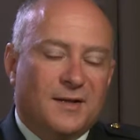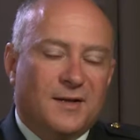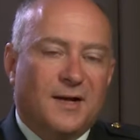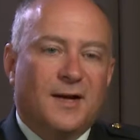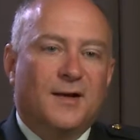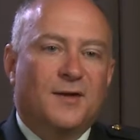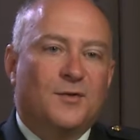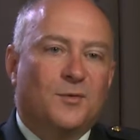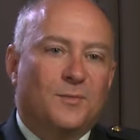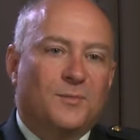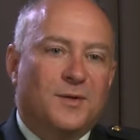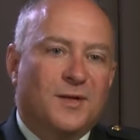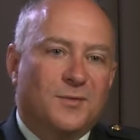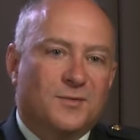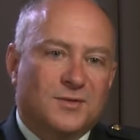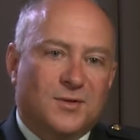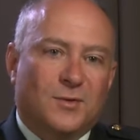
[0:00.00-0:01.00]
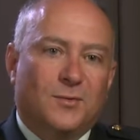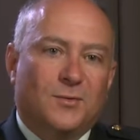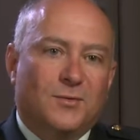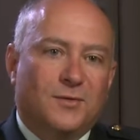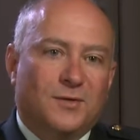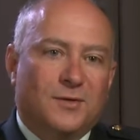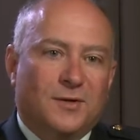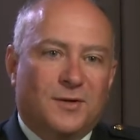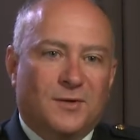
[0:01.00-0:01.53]
the guy on OP was
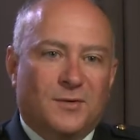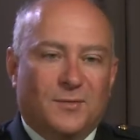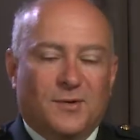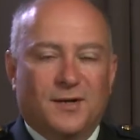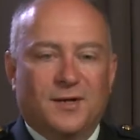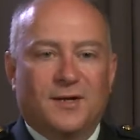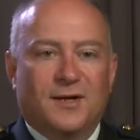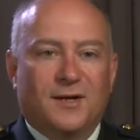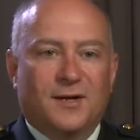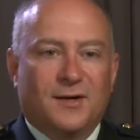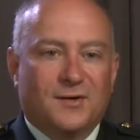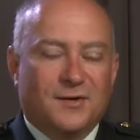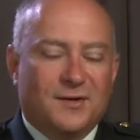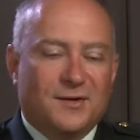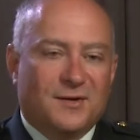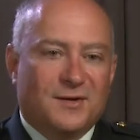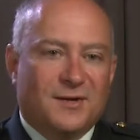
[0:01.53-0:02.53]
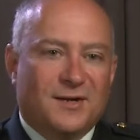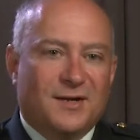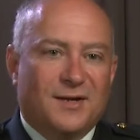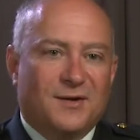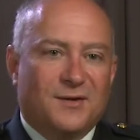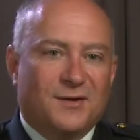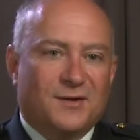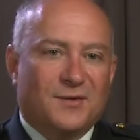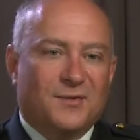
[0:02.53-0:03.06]
cold, wanted to get out
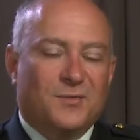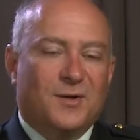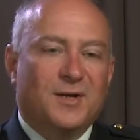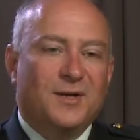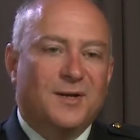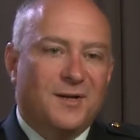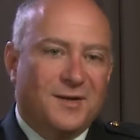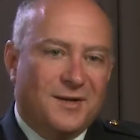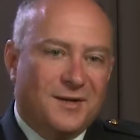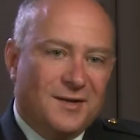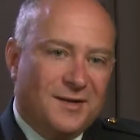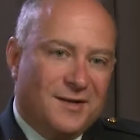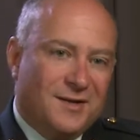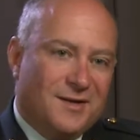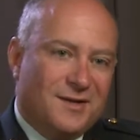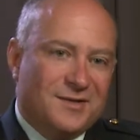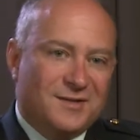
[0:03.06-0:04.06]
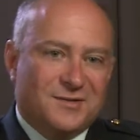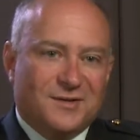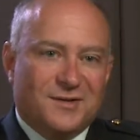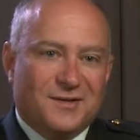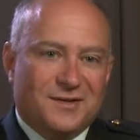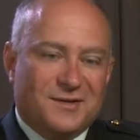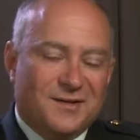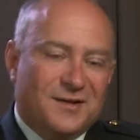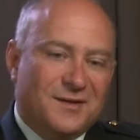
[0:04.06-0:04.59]
of the wind, so
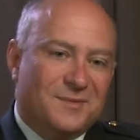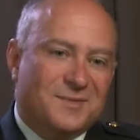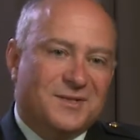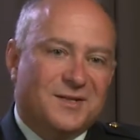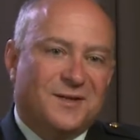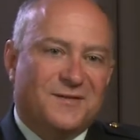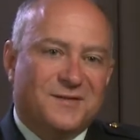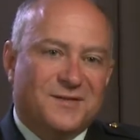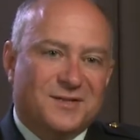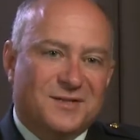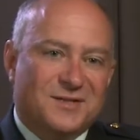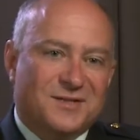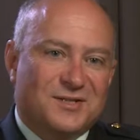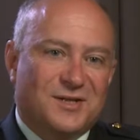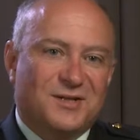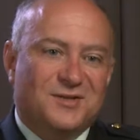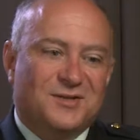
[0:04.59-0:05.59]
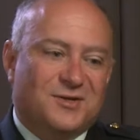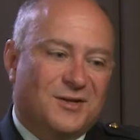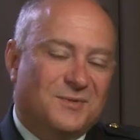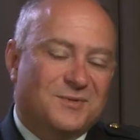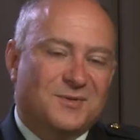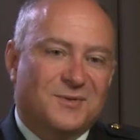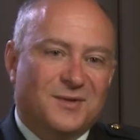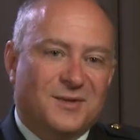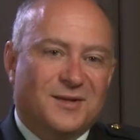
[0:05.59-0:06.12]
he dug himself a shell
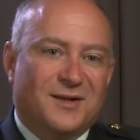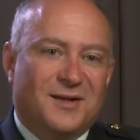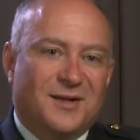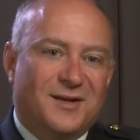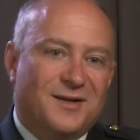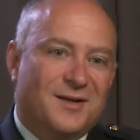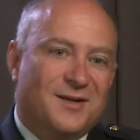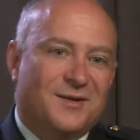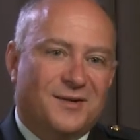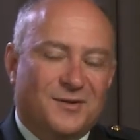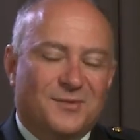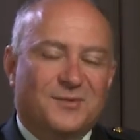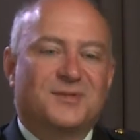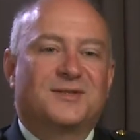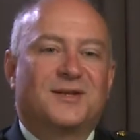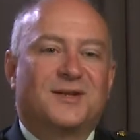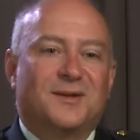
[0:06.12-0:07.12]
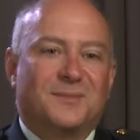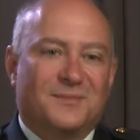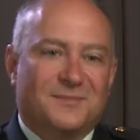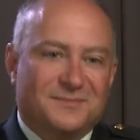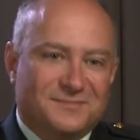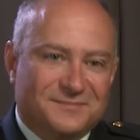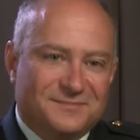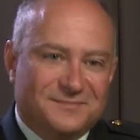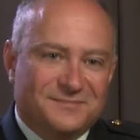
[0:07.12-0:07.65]
scrape so he could lie down and go to sleep
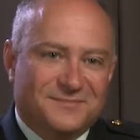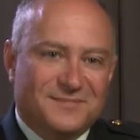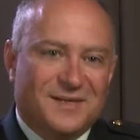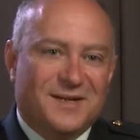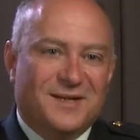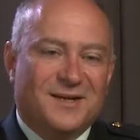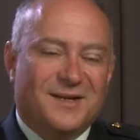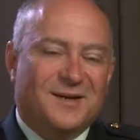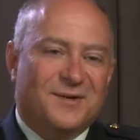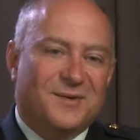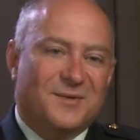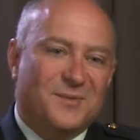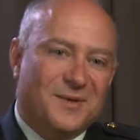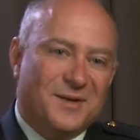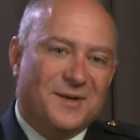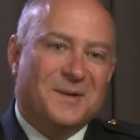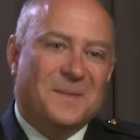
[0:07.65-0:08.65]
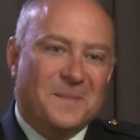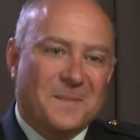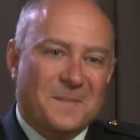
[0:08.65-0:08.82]
and get out of the wind.